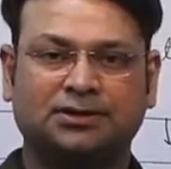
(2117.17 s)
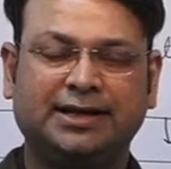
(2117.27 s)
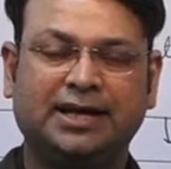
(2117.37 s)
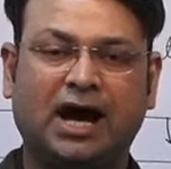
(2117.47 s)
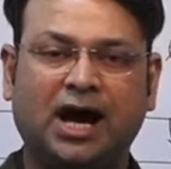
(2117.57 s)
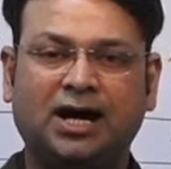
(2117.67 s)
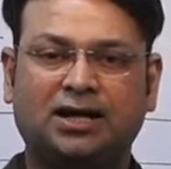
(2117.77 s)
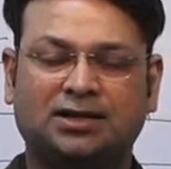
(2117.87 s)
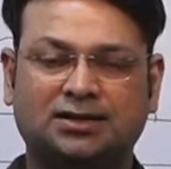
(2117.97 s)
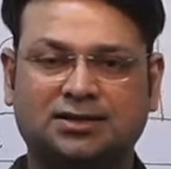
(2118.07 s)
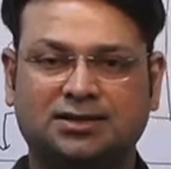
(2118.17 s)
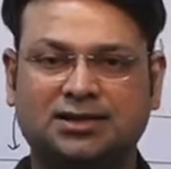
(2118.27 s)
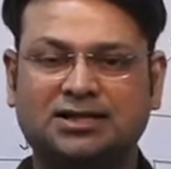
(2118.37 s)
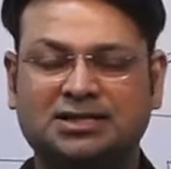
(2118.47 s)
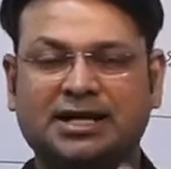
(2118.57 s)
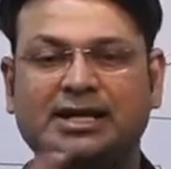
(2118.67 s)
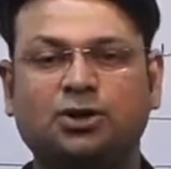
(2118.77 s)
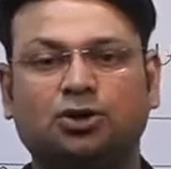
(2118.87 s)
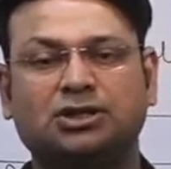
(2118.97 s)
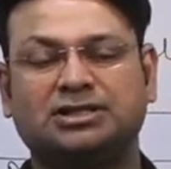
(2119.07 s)
they are
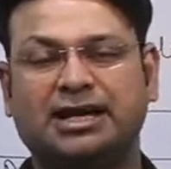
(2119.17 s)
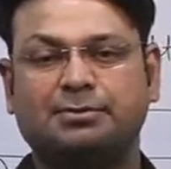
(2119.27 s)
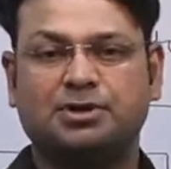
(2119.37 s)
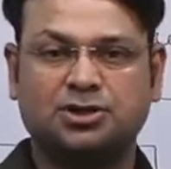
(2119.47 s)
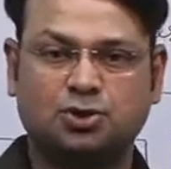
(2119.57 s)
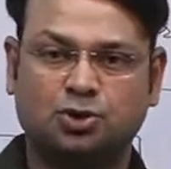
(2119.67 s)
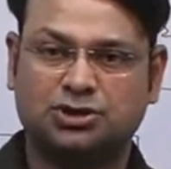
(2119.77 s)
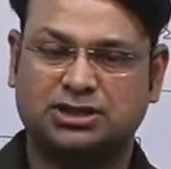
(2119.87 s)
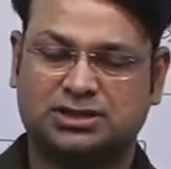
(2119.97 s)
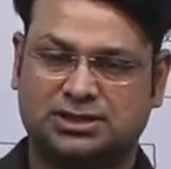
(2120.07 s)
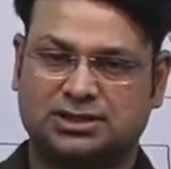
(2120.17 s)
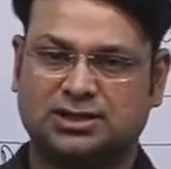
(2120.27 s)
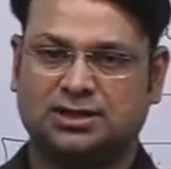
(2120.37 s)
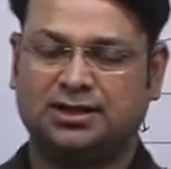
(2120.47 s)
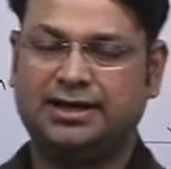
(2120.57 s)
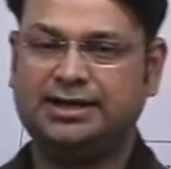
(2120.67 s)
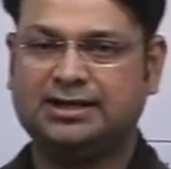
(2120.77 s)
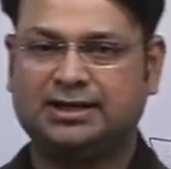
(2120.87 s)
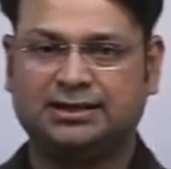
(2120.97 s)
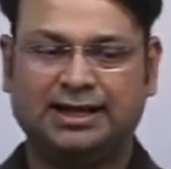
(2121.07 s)
sustaining on the same resources,
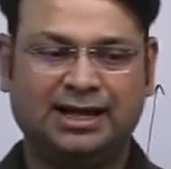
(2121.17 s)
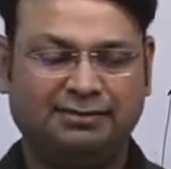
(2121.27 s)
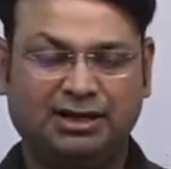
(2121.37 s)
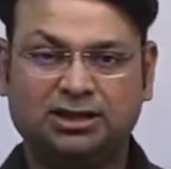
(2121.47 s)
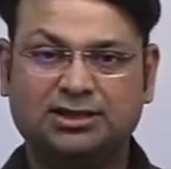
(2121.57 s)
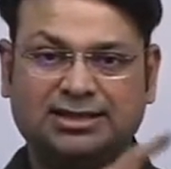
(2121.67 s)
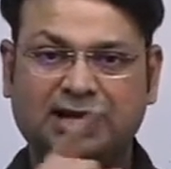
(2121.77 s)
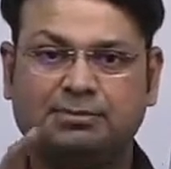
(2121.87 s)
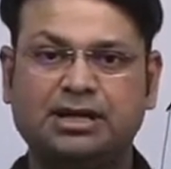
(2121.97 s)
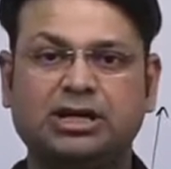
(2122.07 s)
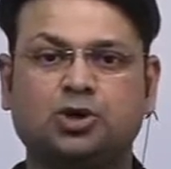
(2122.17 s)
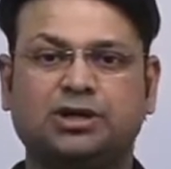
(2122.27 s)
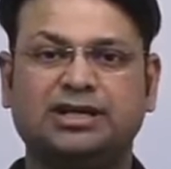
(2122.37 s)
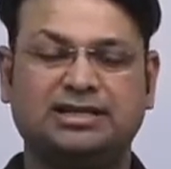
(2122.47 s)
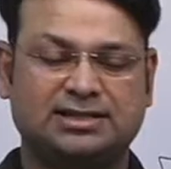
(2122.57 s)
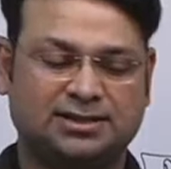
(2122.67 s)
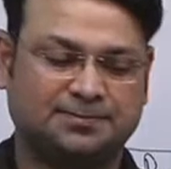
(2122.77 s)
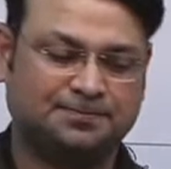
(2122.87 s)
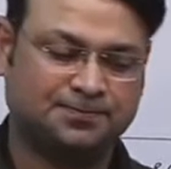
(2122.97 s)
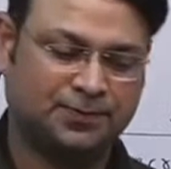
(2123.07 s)
right? They are living in the same
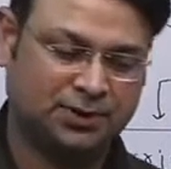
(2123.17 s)
economies.